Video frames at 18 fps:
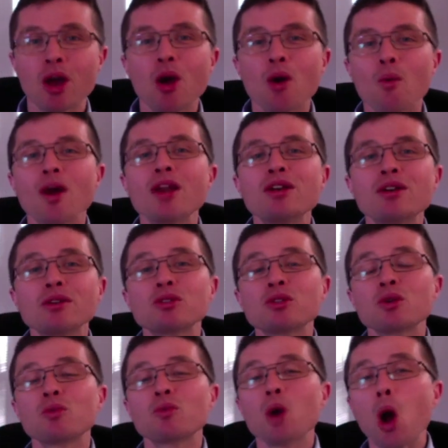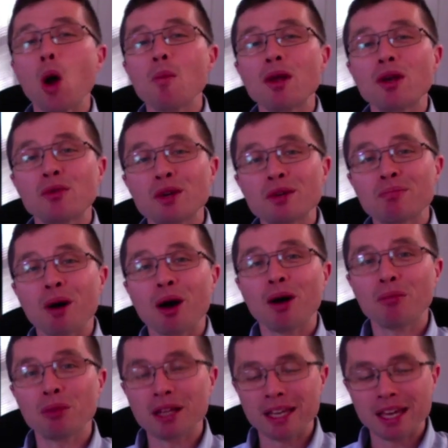When does the Roman
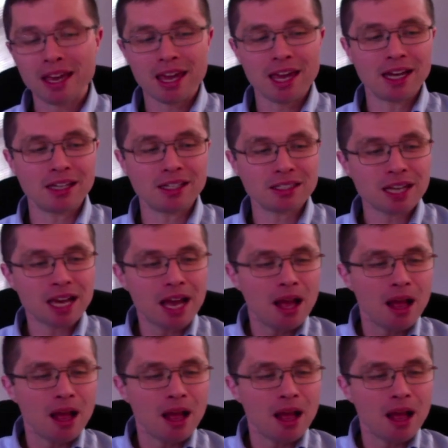Republic end?